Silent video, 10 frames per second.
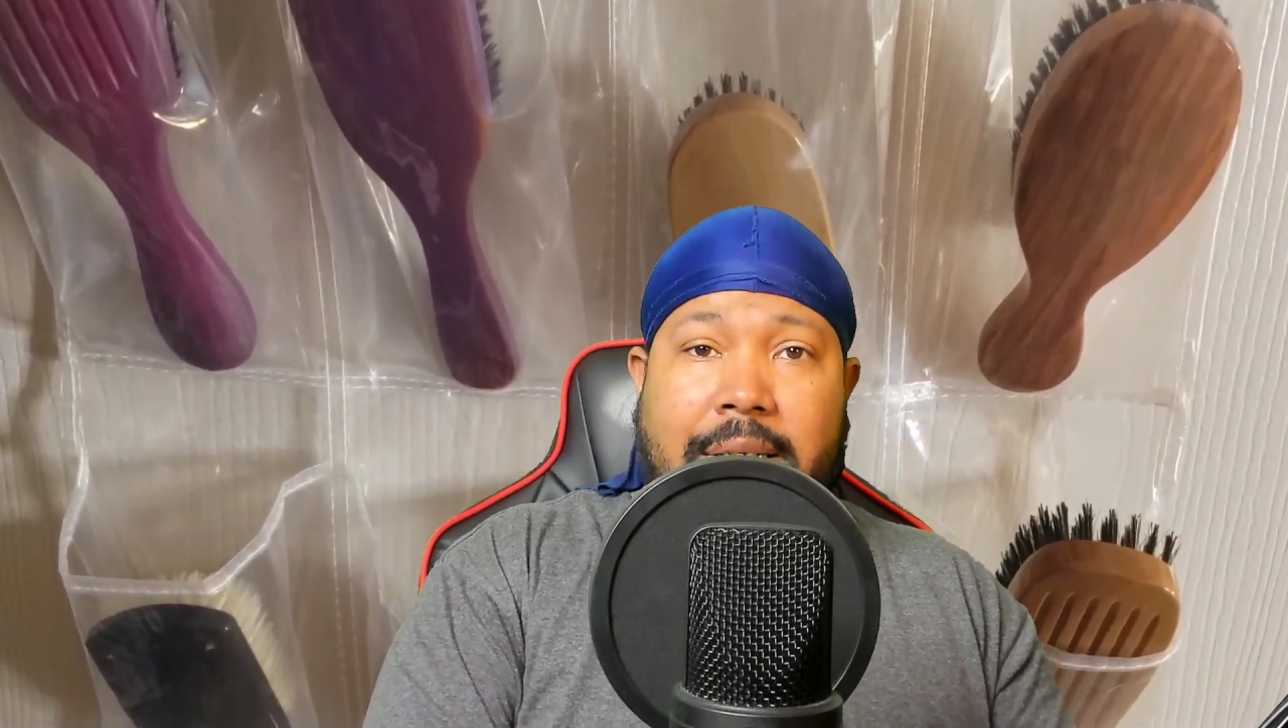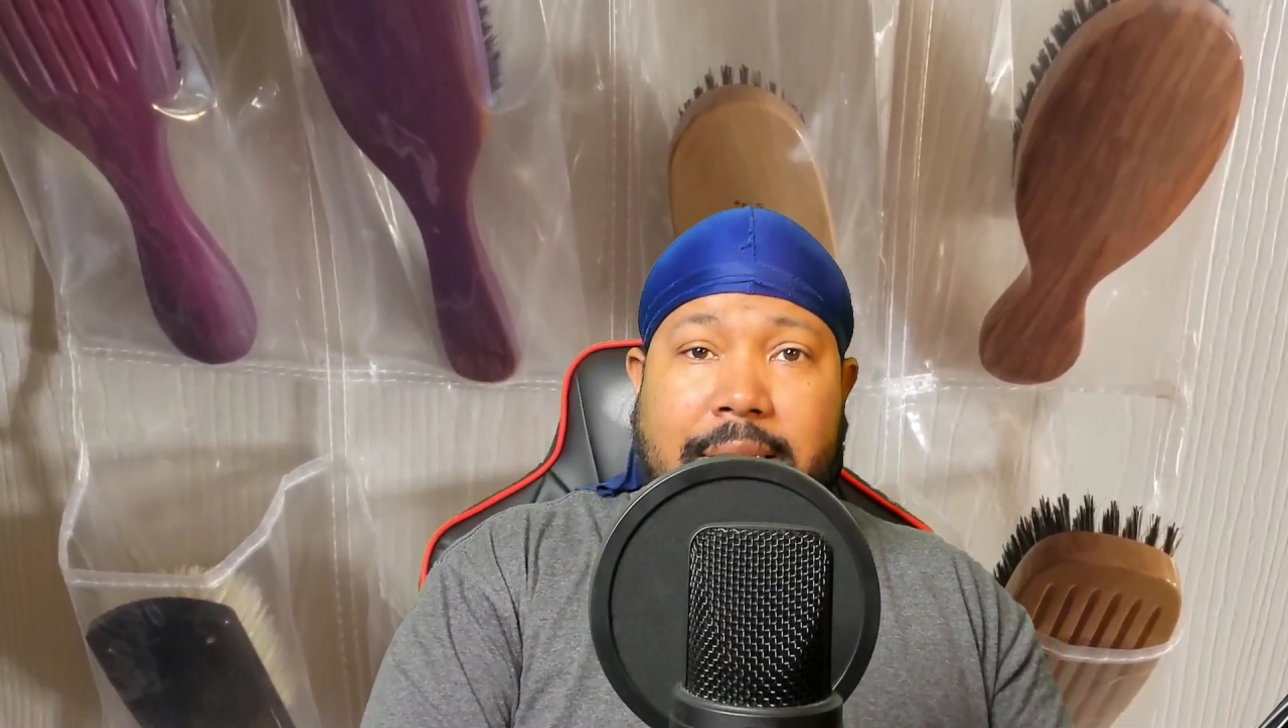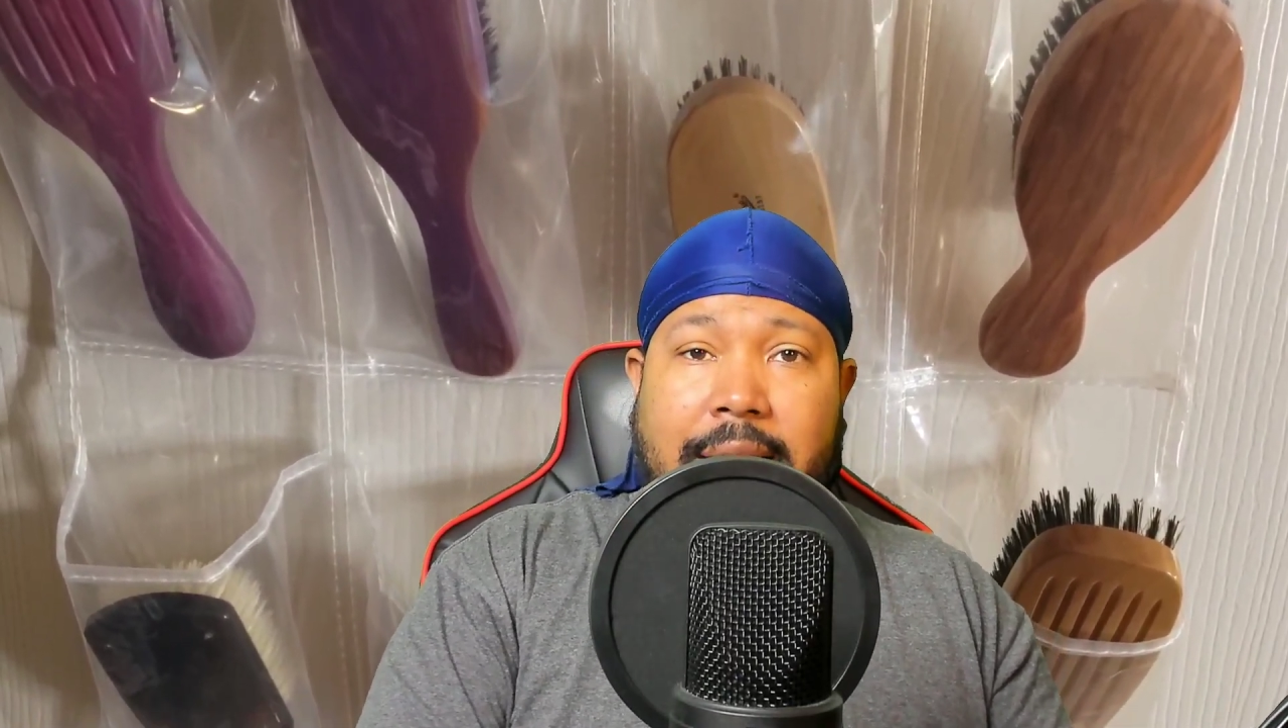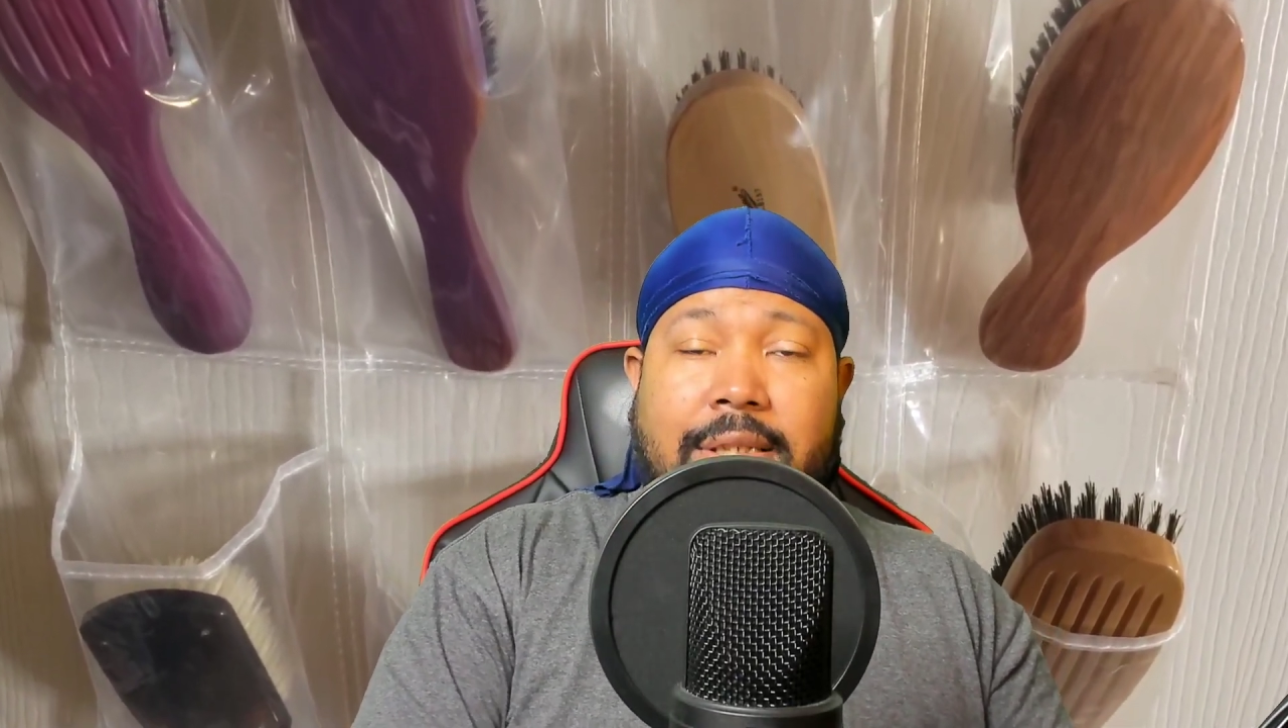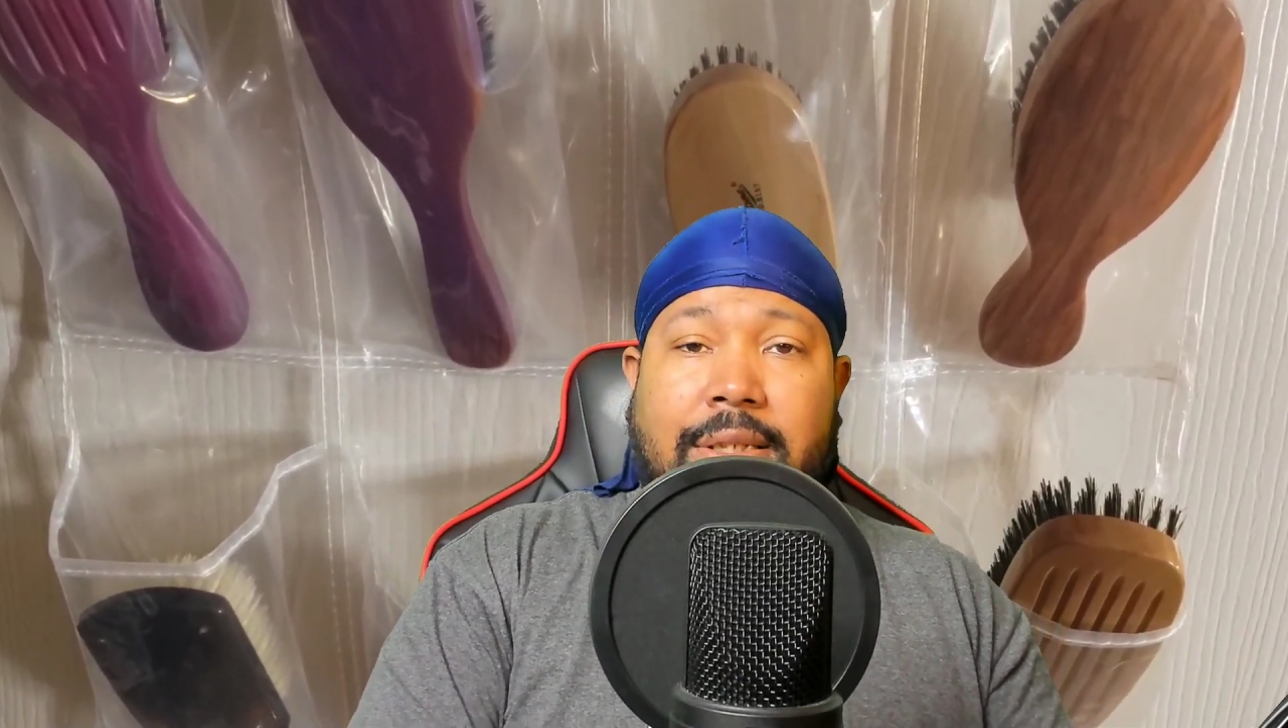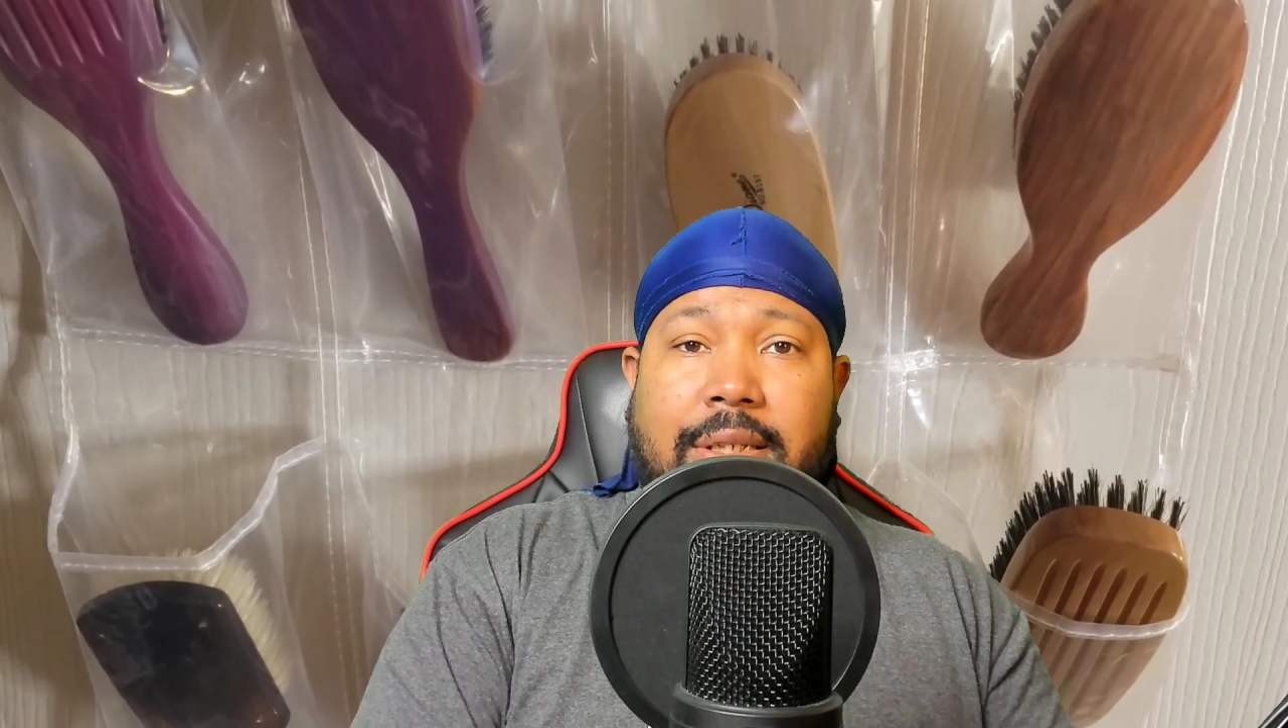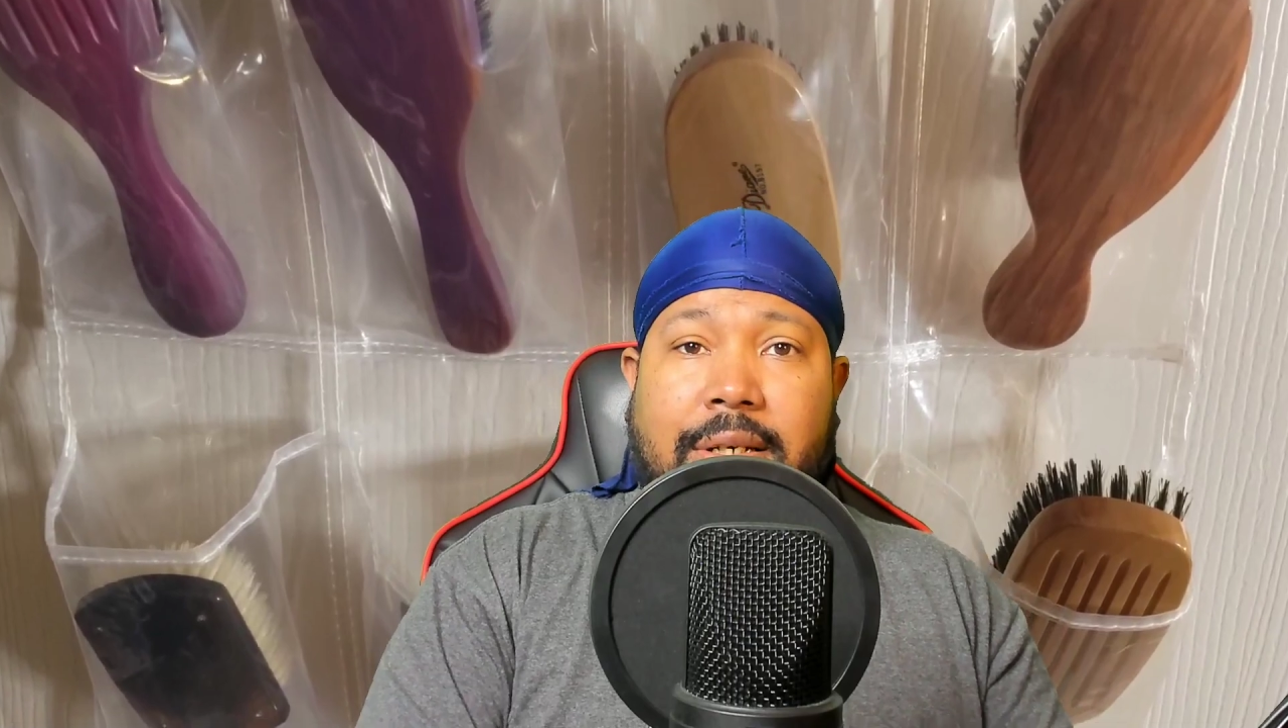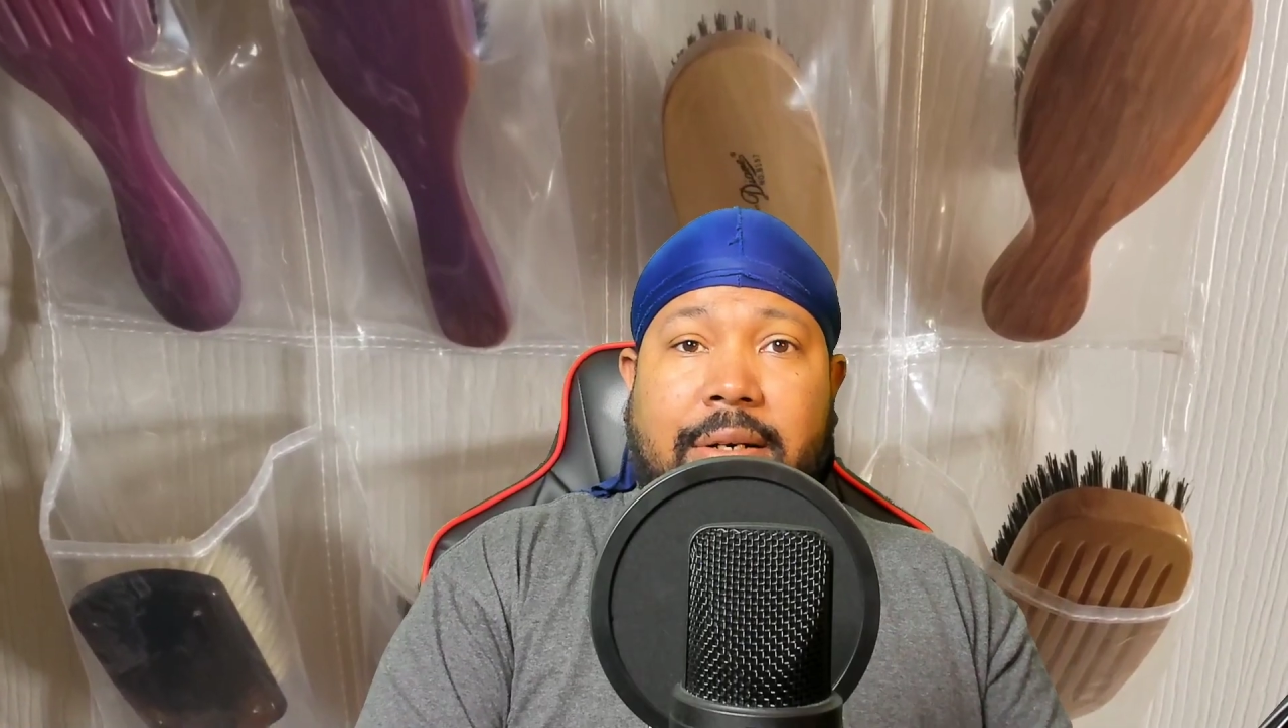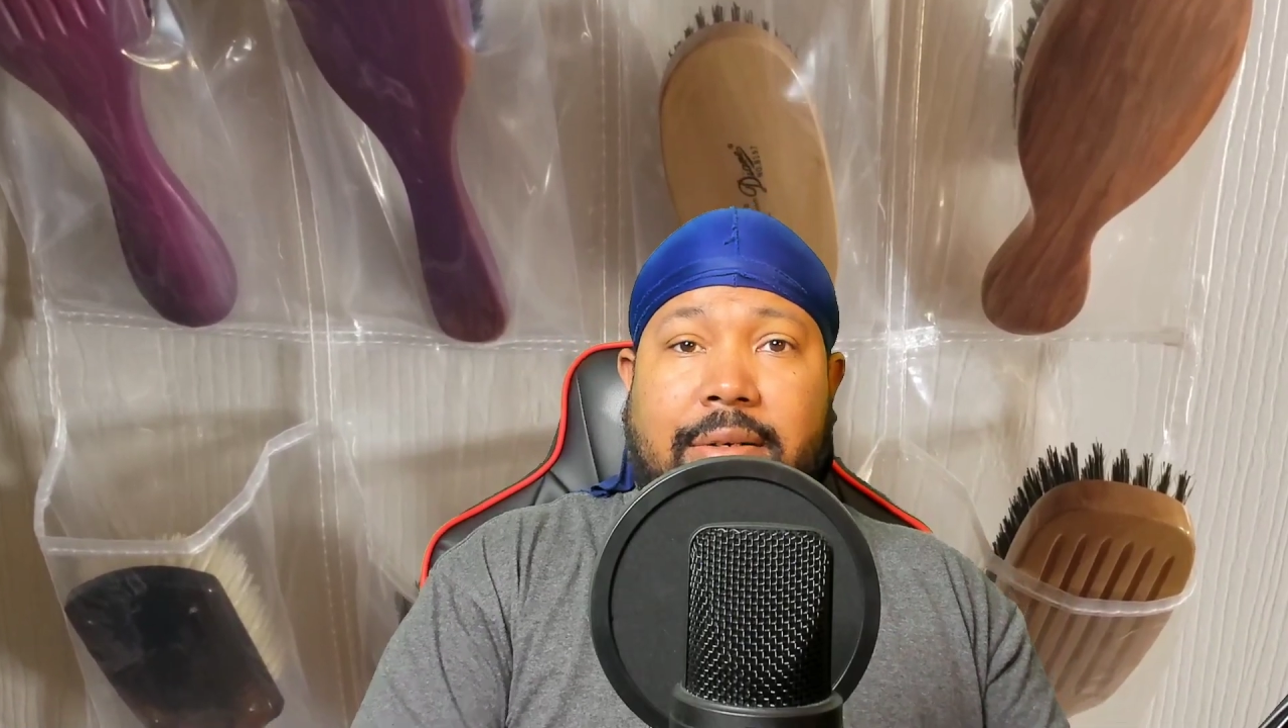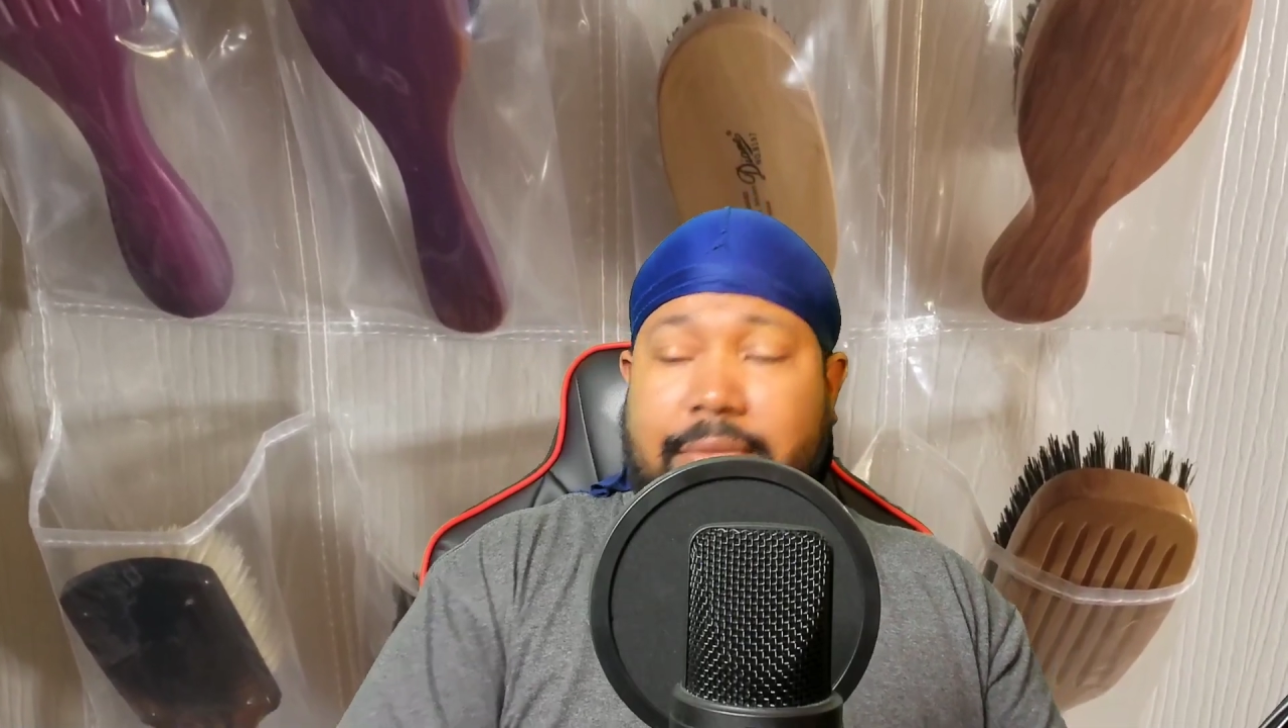sessions in
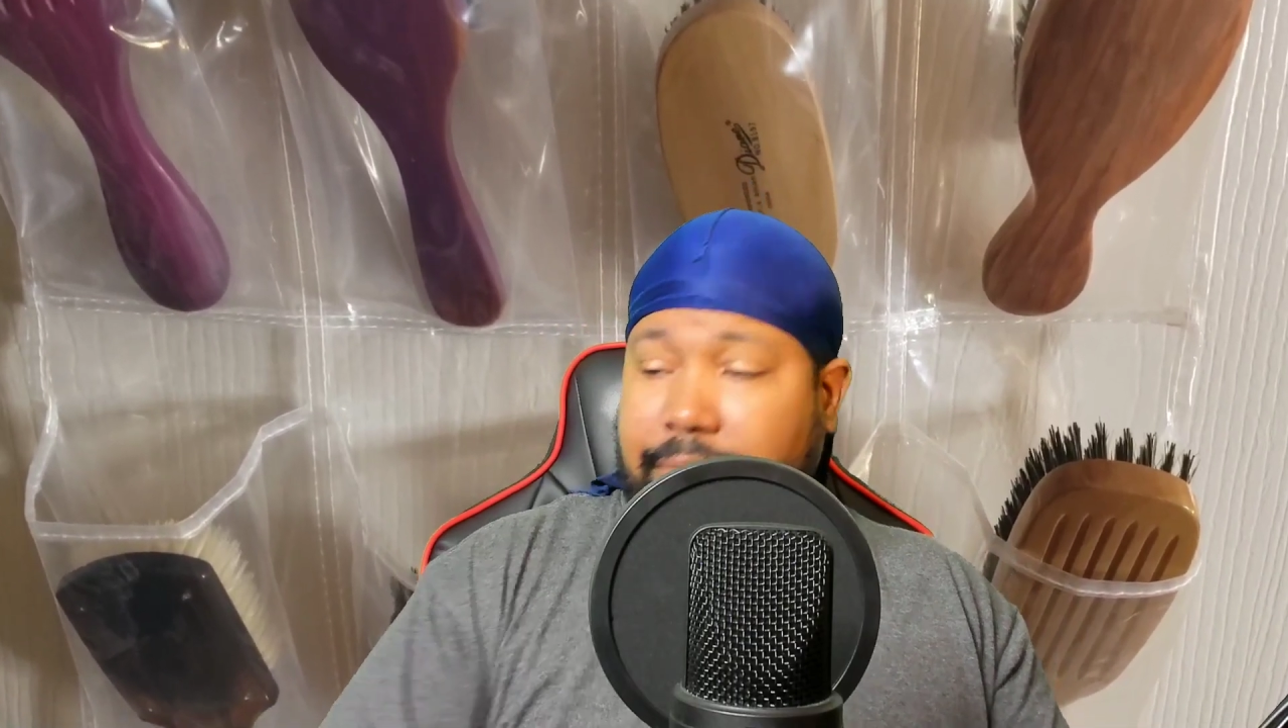there.